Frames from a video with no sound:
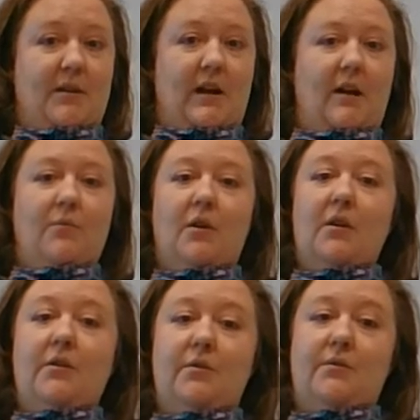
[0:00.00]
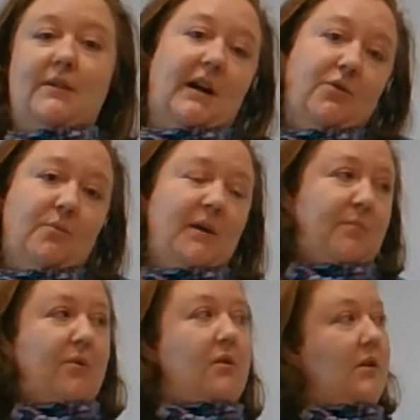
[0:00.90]
polite word to say to
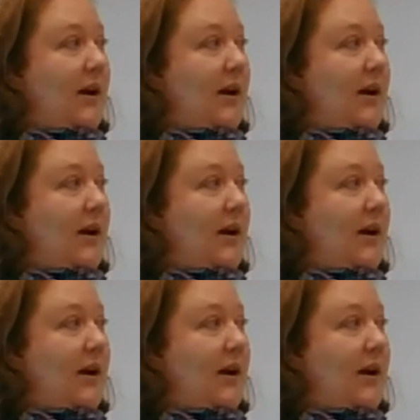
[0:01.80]
people,